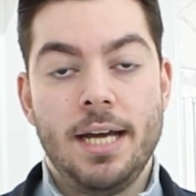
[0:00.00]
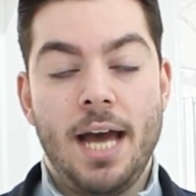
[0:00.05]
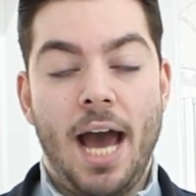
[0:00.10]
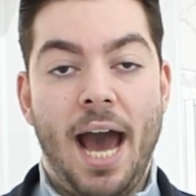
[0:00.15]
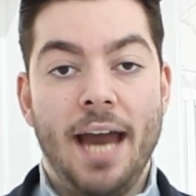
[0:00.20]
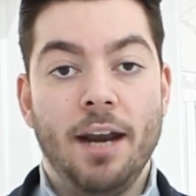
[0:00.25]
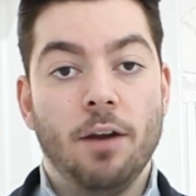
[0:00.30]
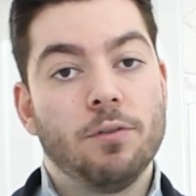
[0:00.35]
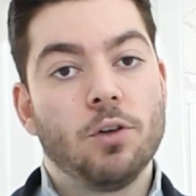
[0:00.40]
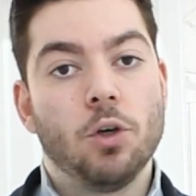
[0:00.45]

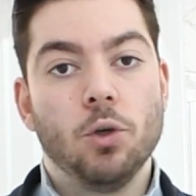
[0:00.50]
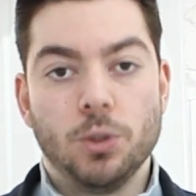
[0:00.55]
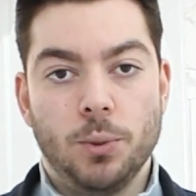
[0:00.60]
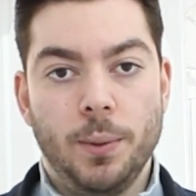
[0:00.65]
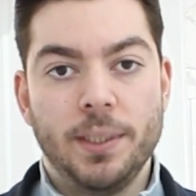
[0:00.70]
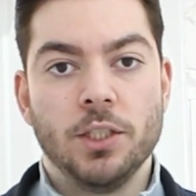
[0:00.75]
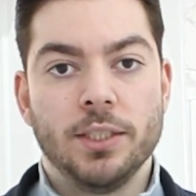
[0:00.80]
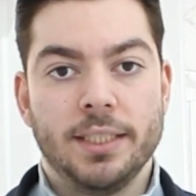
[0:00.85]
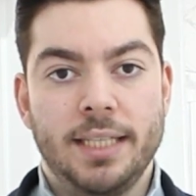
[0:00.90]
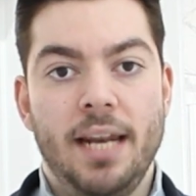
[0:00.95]
And of course,
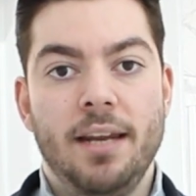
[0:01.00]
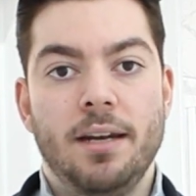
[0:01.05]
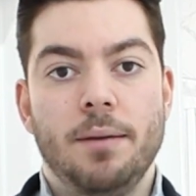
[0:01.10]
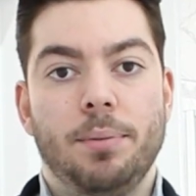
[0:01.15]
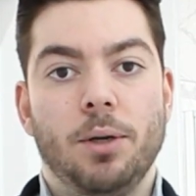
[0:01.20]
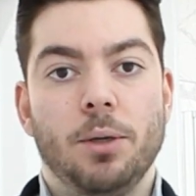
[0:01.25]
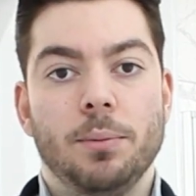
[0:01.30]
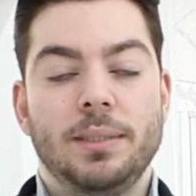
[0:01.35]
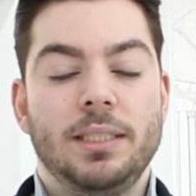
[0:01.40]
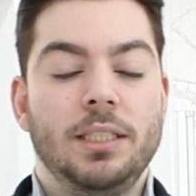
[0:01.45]
when you're selling the
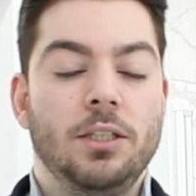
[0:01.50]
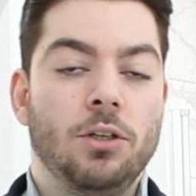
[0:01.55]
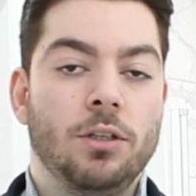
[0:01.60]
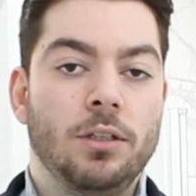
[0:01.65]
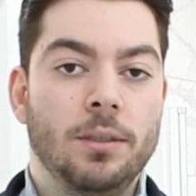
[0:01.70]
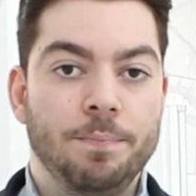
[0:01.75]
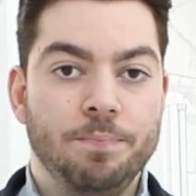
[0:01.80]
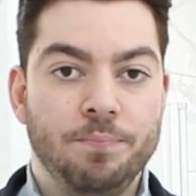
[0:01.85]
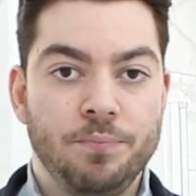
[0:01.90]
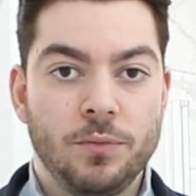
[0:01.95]
property
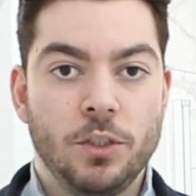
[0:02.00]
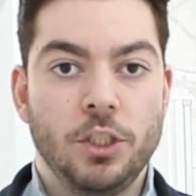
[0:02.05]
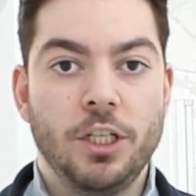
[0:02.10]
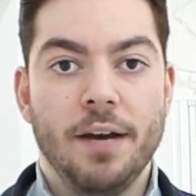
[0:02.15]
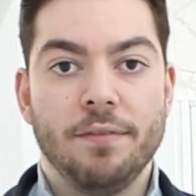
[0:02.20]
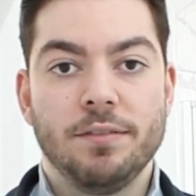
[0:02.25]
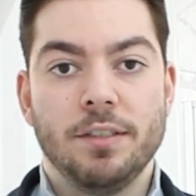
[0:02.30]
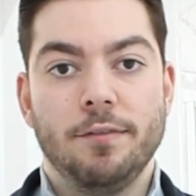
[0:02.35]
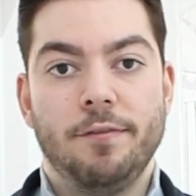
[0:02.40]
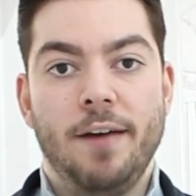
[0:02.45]
on, you
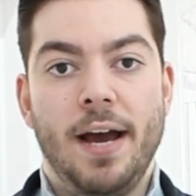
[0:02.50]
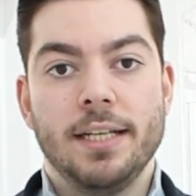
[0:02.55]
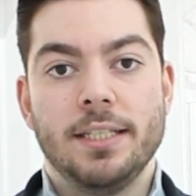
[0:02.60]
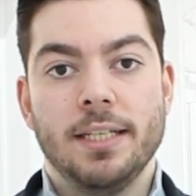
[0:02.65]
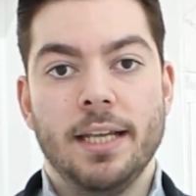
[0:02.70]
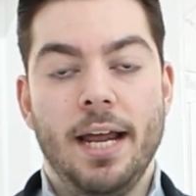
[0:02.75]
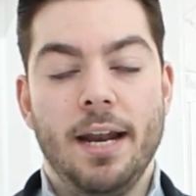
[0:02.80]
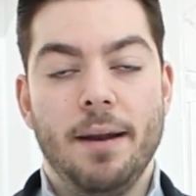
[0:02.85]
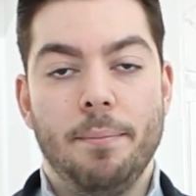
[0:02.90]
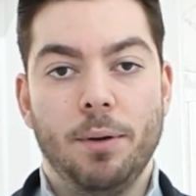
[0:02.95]
have to factor
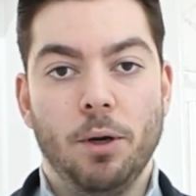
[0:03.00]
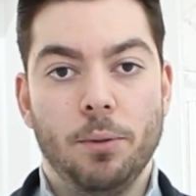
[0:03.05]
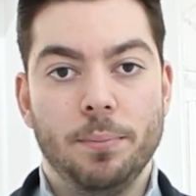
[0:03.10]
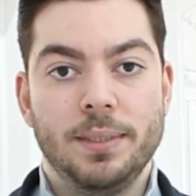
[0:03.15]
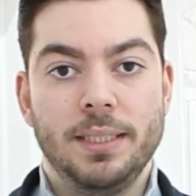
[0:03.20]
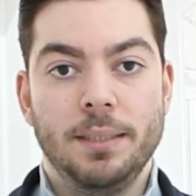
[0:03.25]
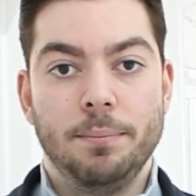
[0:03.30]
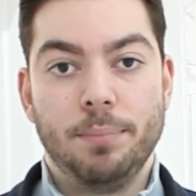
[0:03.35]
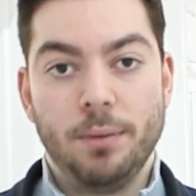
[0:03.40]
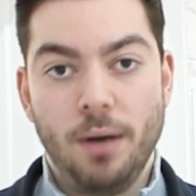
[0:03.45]
that the
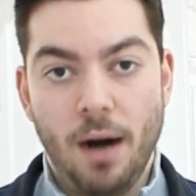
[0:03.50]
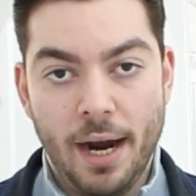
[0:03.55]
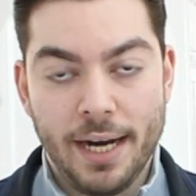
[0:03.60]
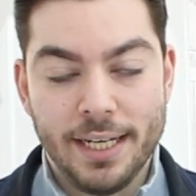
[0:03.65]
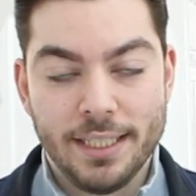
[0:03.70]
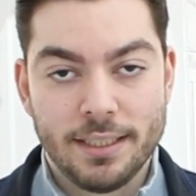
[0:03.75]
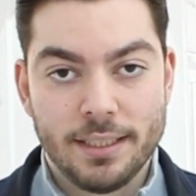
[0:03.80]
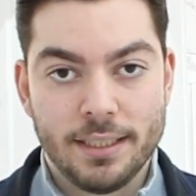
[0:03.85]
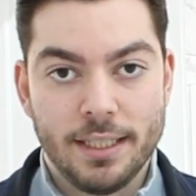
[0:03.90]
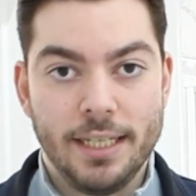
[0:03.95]
property
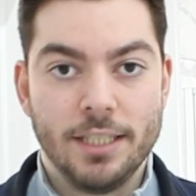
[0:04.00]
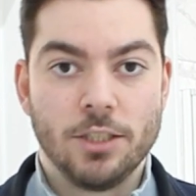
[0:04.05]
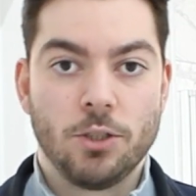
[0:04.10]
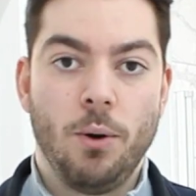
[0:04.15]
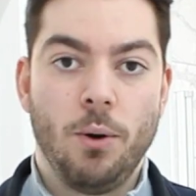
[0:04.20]
price is